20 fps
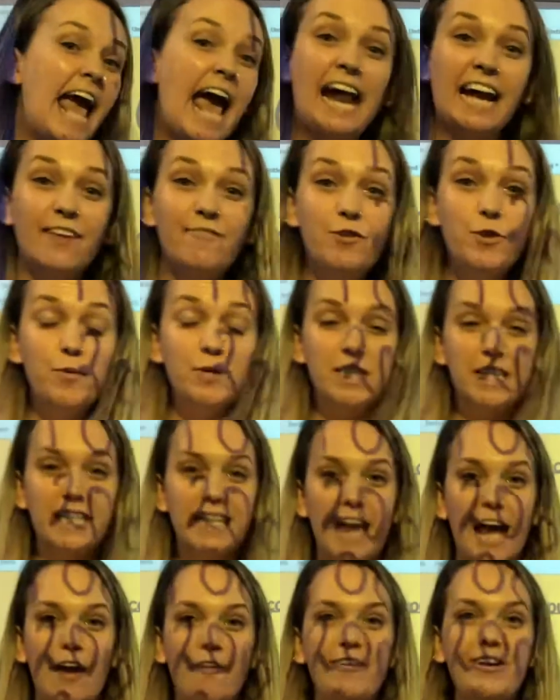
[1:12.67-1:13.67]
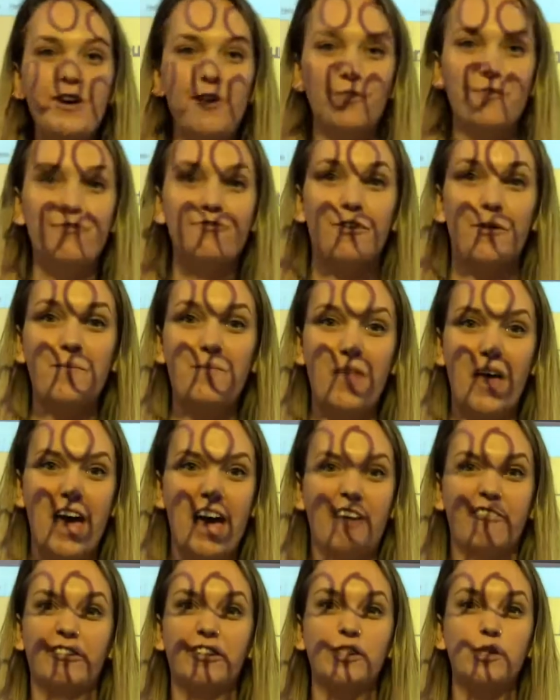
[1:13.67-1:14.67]
And if you were to carry on from
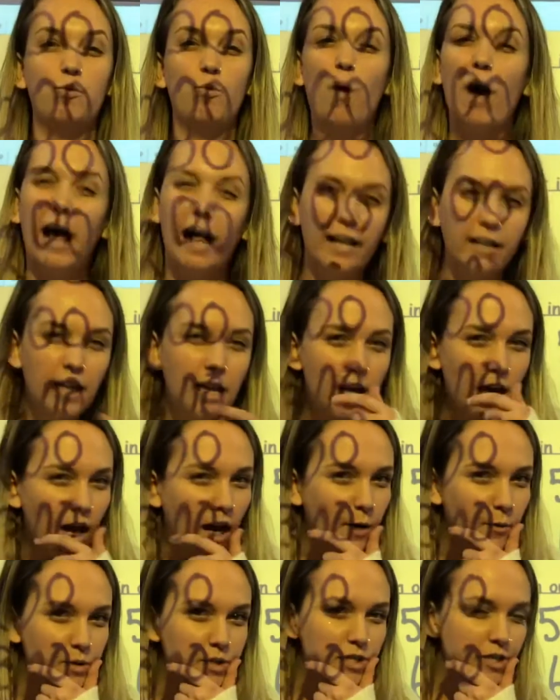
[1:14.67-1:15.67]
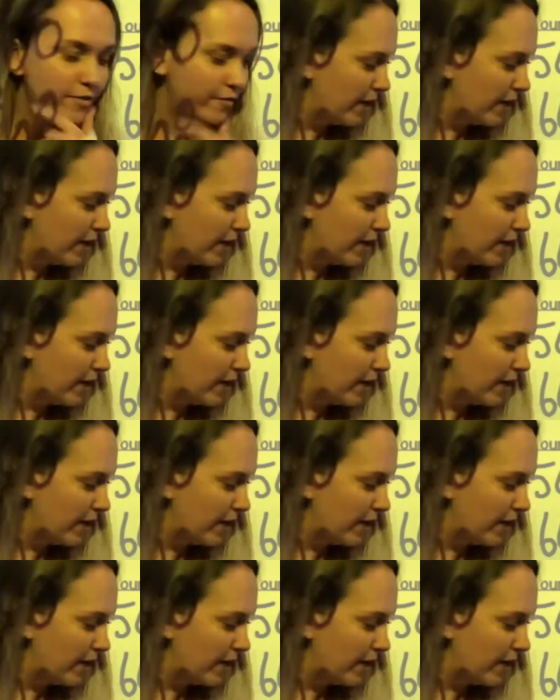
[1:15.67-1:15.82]
there as well, I wonder if